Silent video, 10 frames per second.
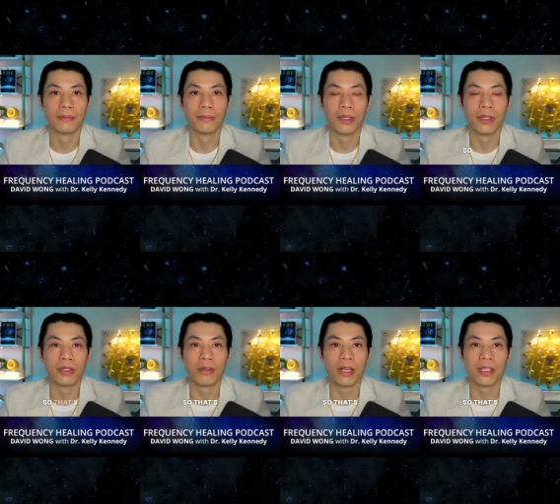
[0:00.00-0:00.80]
So
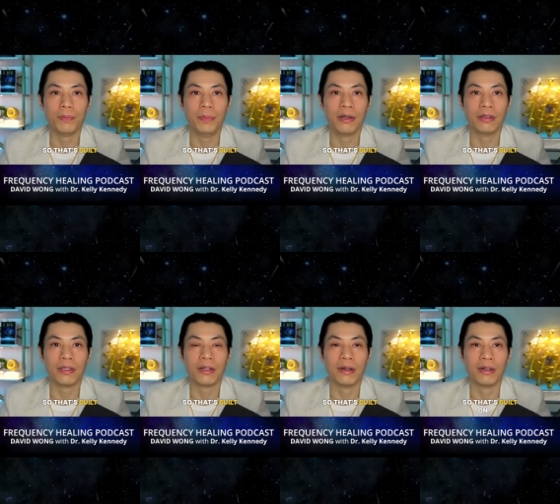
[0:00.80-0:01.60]
that's built
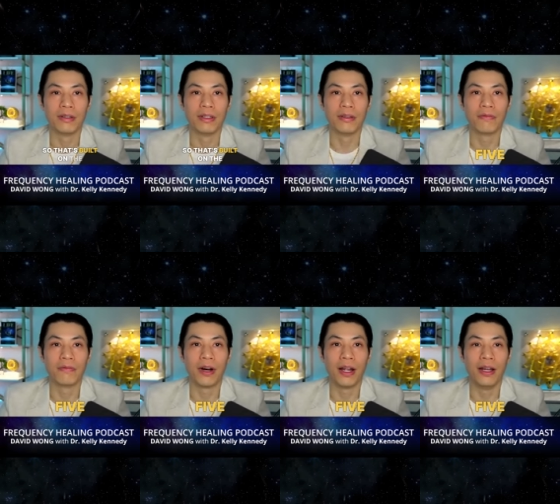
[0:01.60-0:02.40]
on the
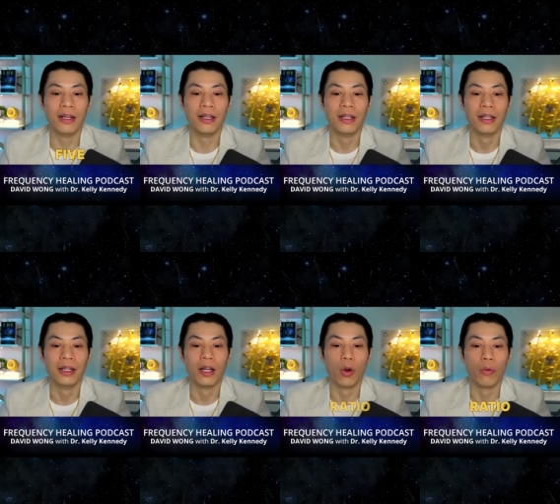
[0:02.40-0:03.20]
phi
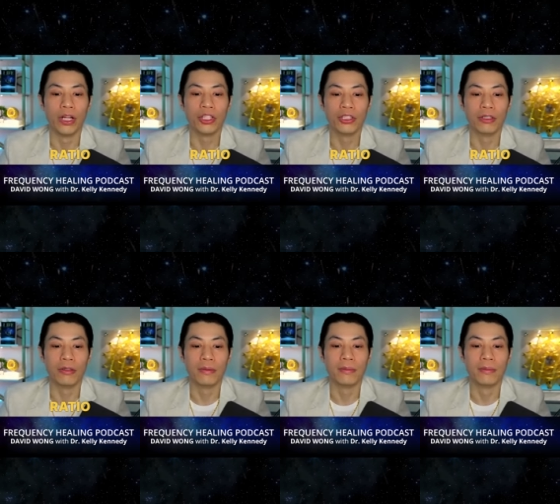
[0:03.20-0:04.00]
ratio.
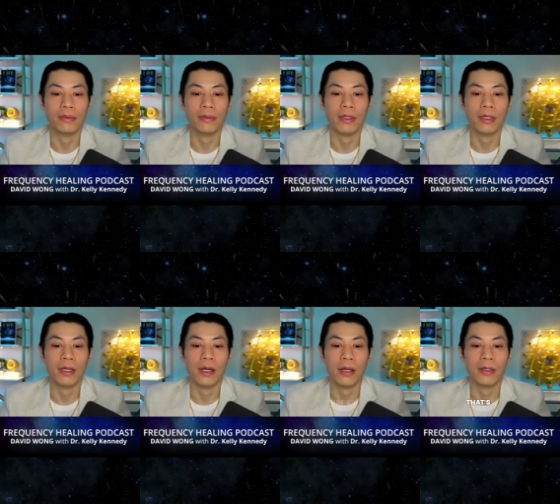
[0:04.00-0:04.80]

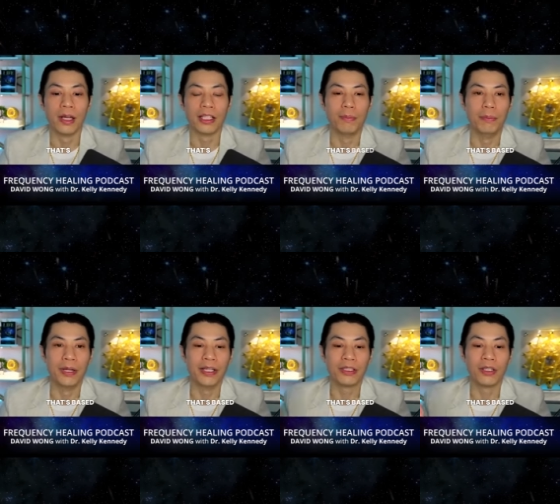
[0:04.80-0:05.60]
That's based
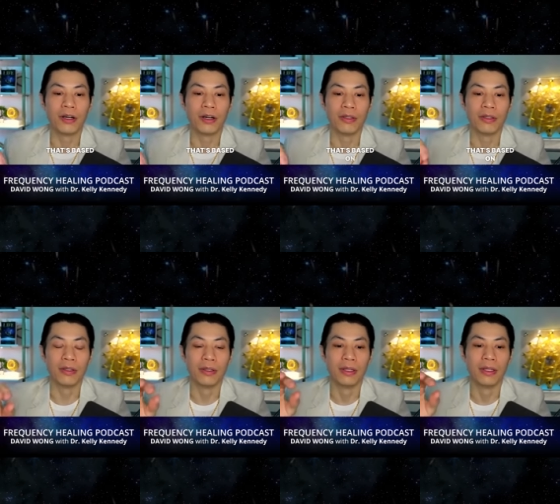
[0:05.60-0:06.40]
on
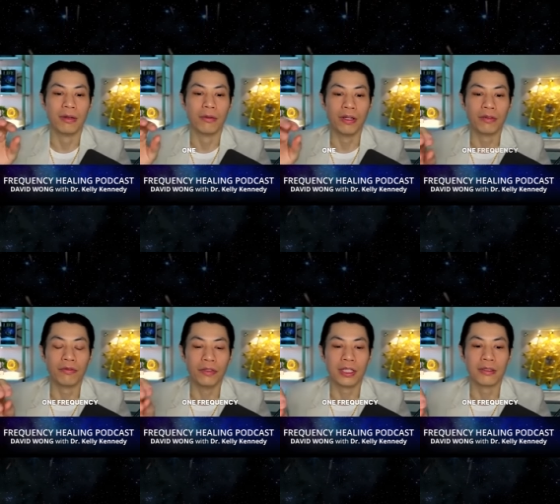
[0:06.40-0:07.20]
one
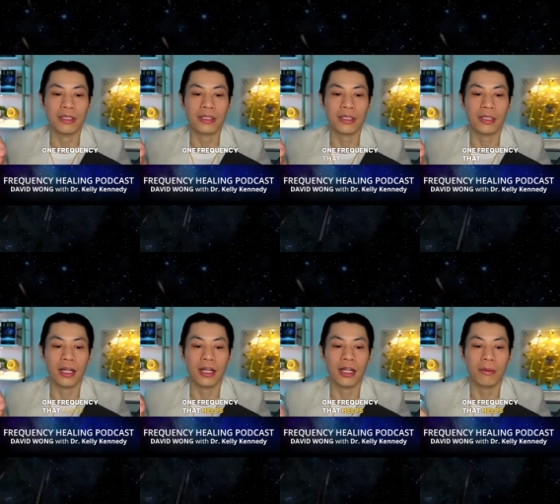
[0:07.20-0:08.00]
frequency that
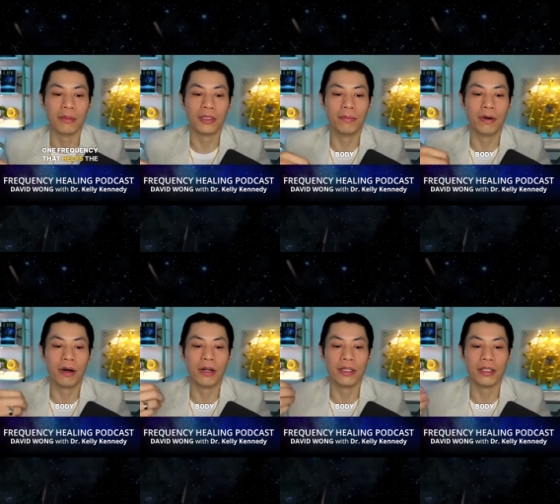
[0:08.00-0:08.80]
helps the
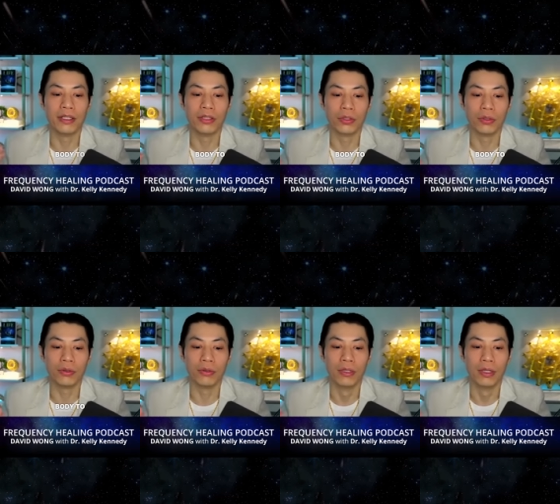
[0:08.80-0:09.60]
body to
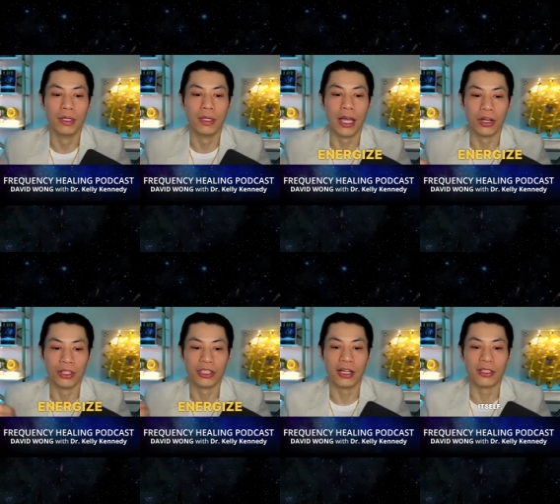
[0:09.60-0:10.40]
energize
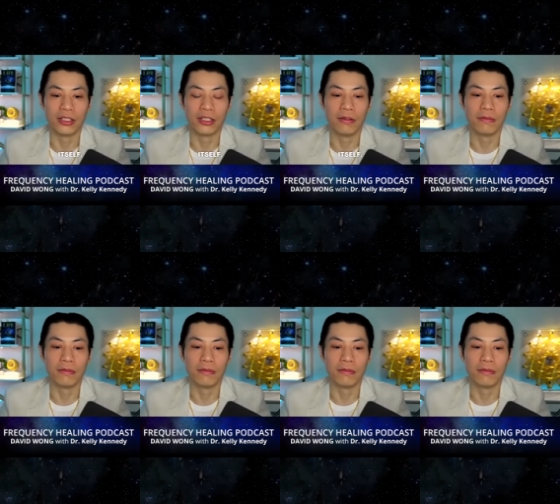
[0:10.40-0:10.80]
itself.